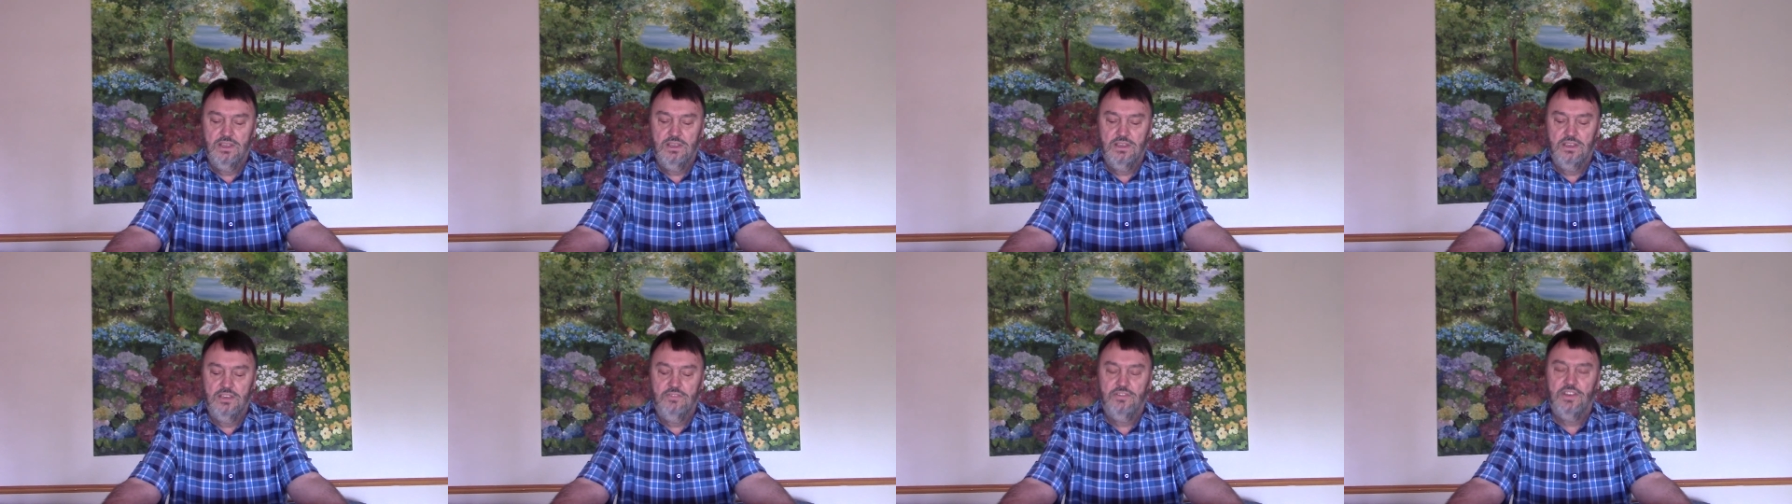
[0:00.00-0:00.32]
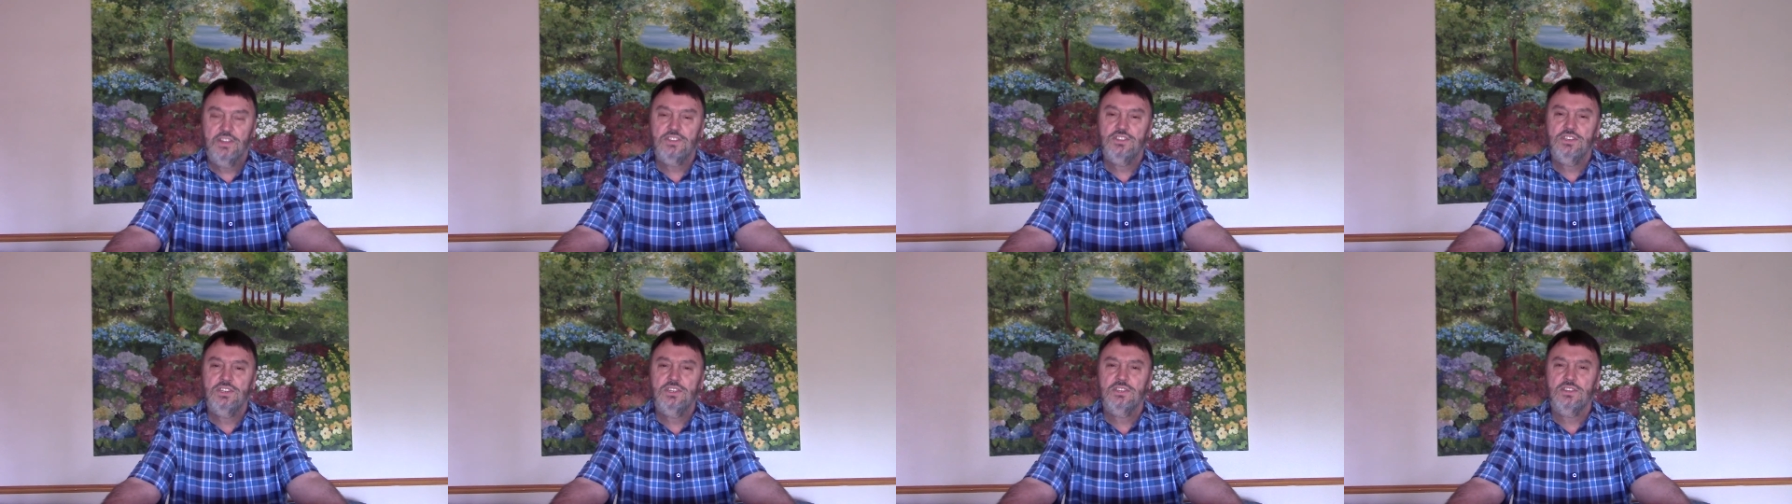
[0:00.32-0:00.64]
In
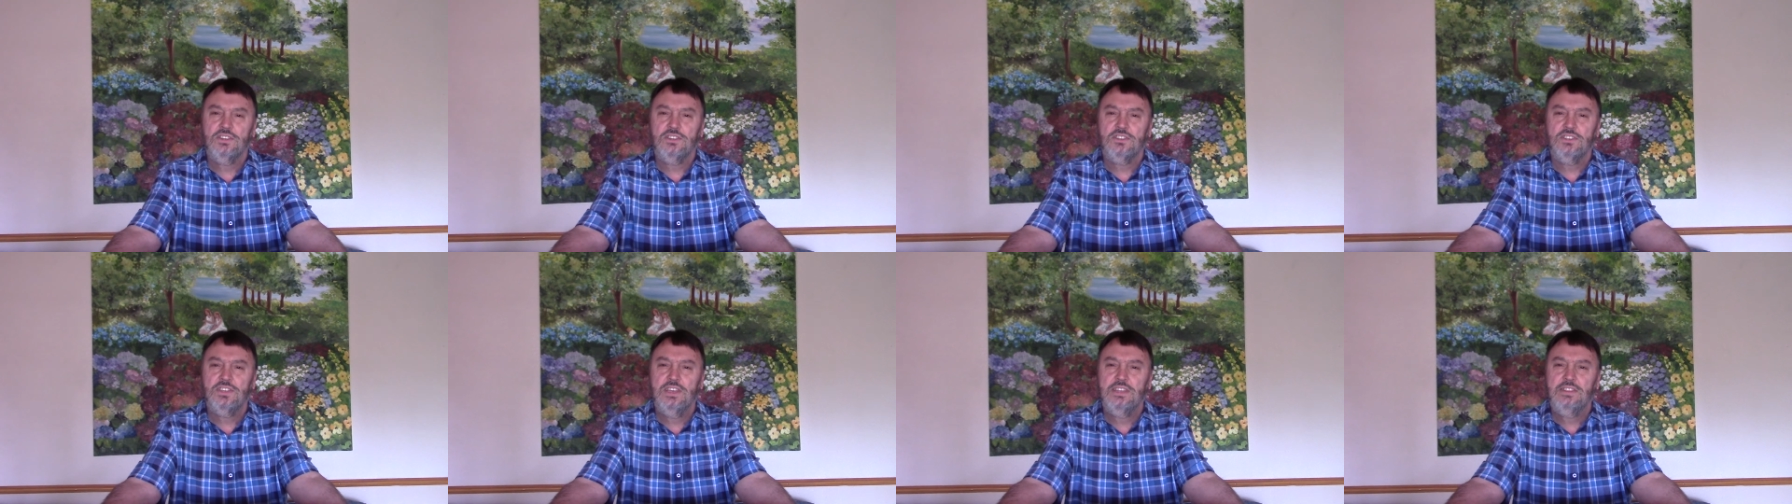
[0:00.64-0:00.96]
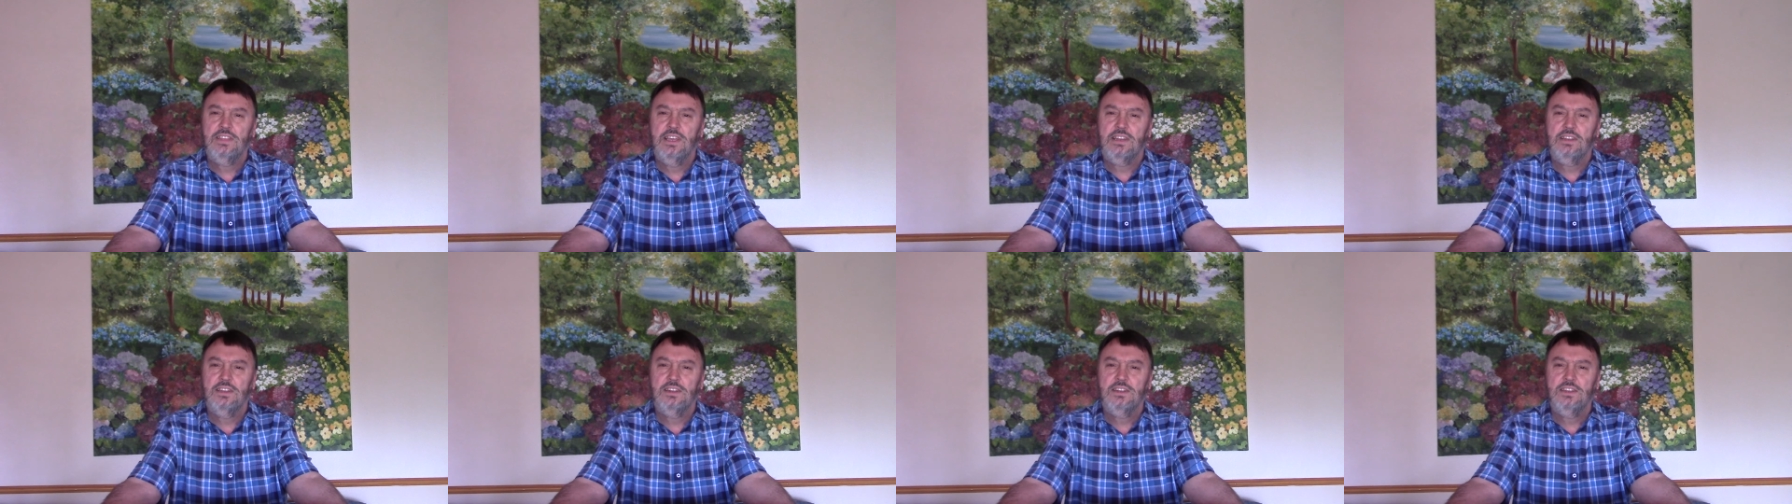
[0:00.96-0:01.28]
fact, Jesus said
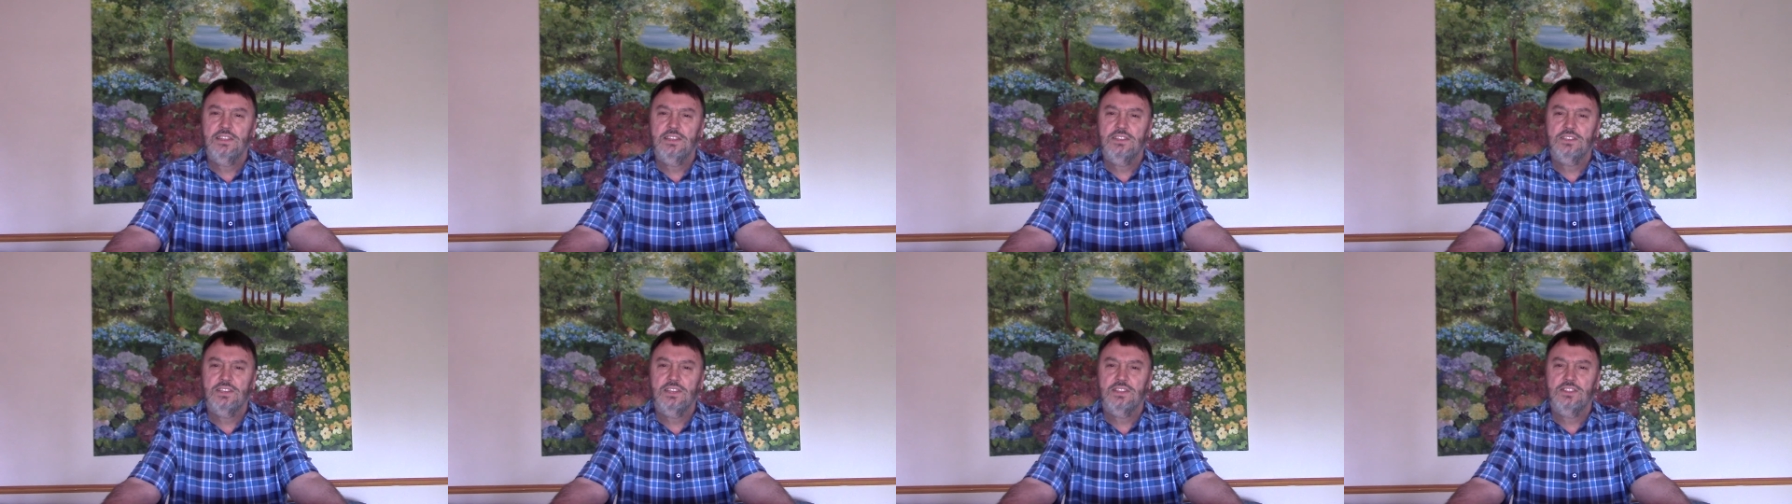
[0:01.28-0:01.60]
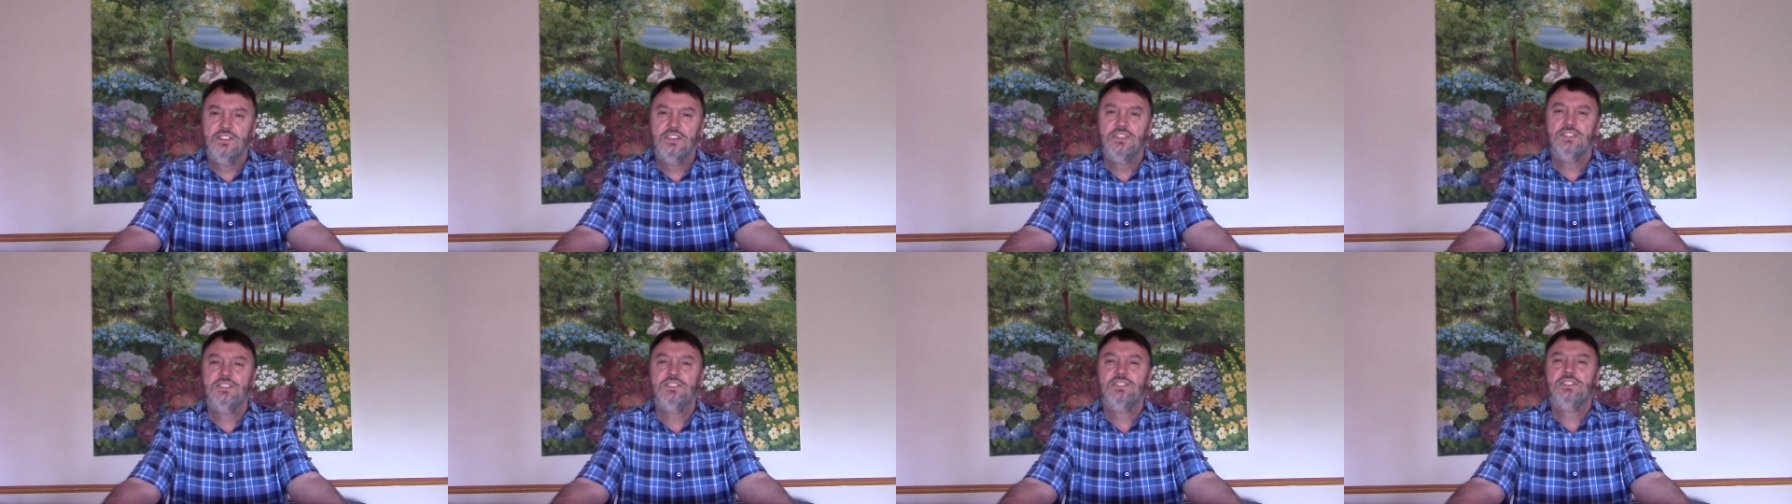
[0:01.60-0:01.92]
that, didn't he? He
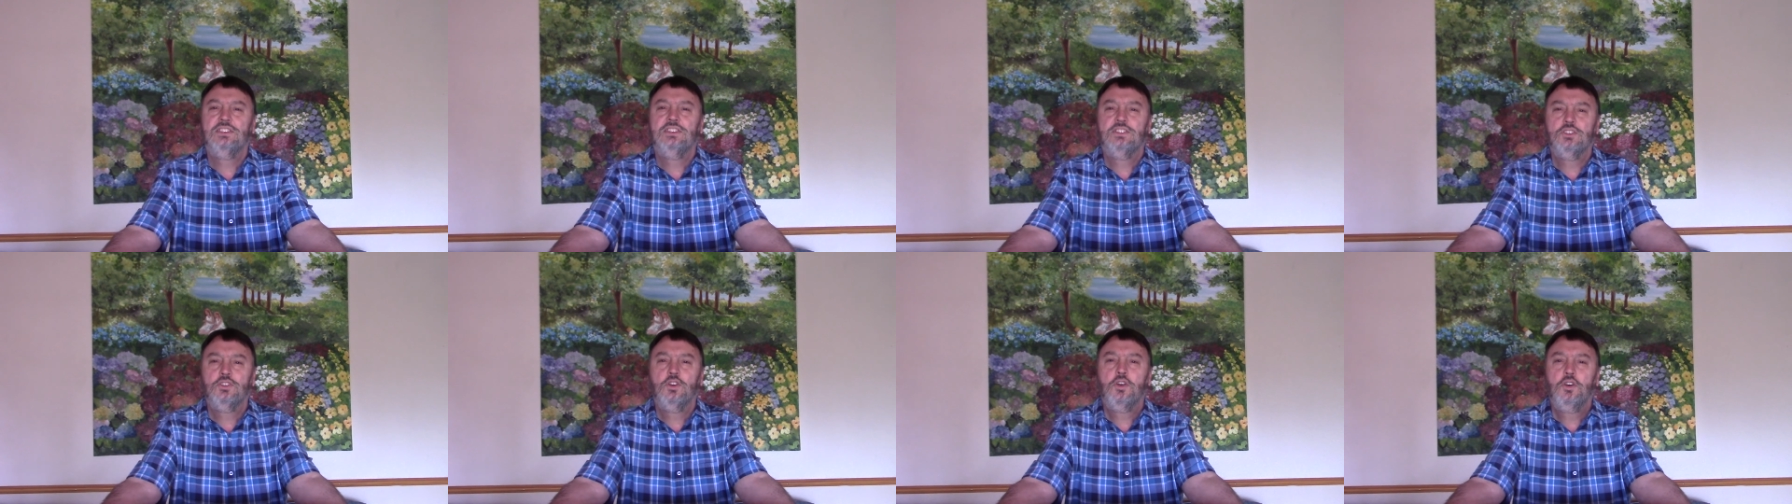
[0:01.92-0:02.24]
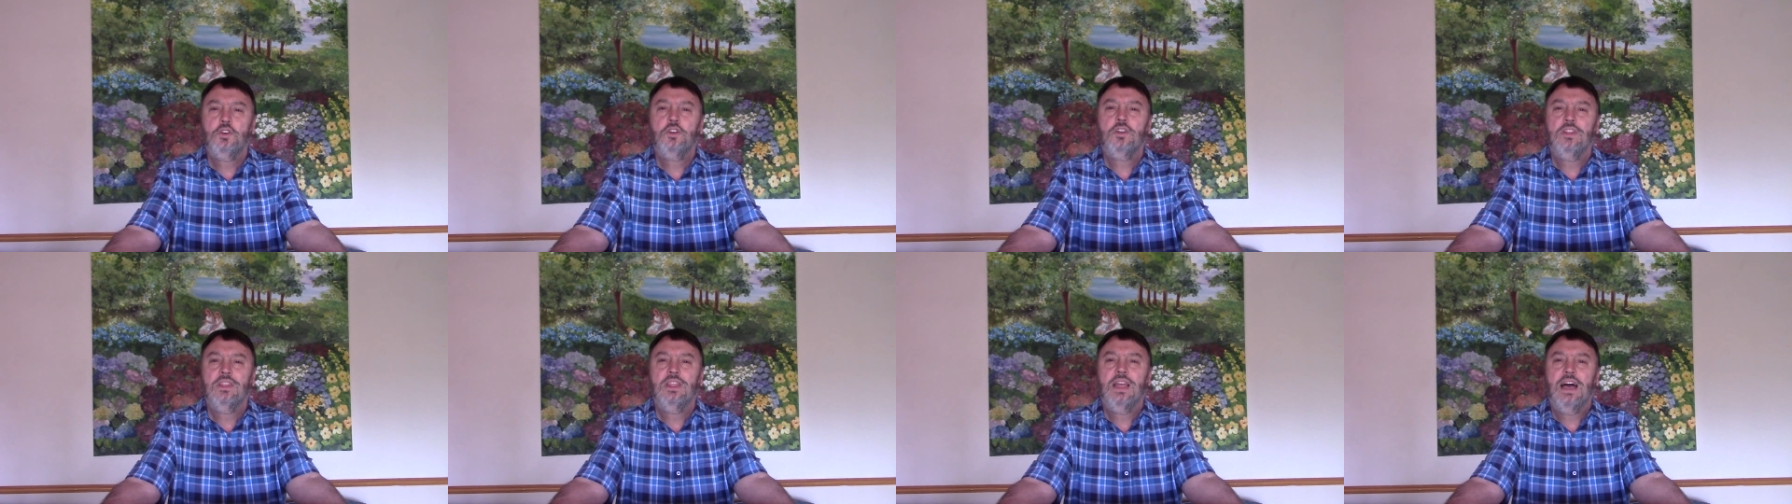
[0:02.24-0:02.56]
said, This is
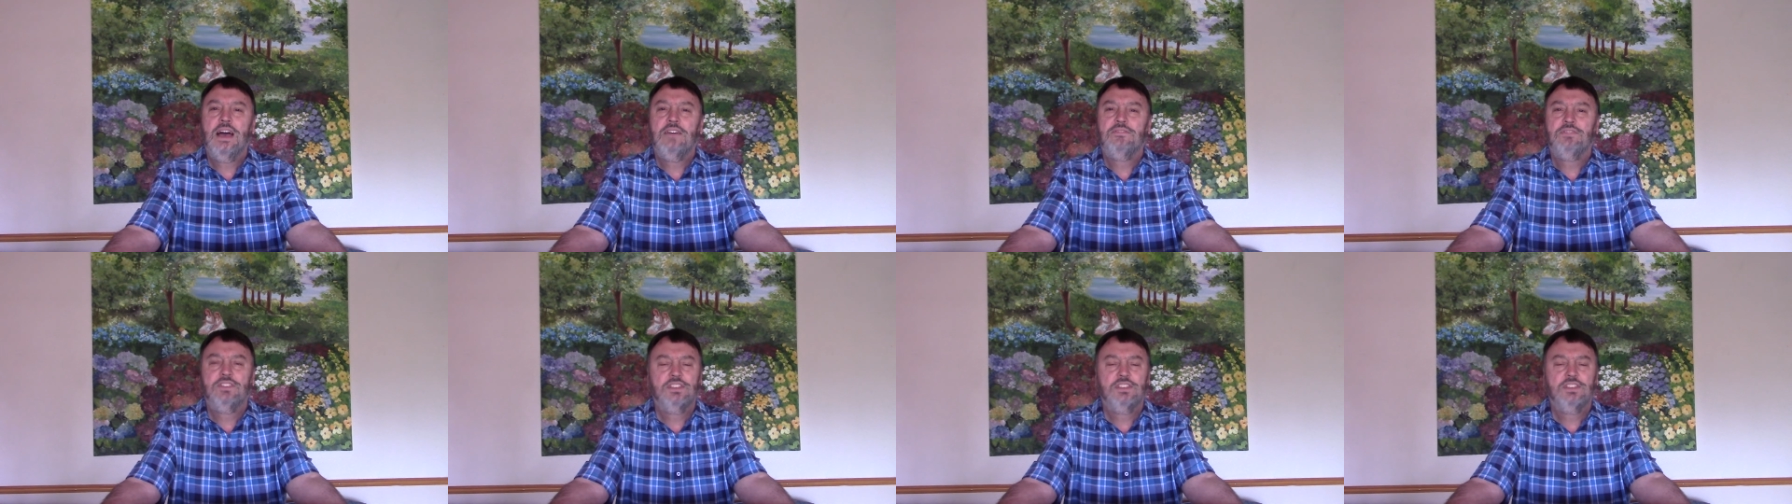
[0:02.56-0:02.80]
eternal life.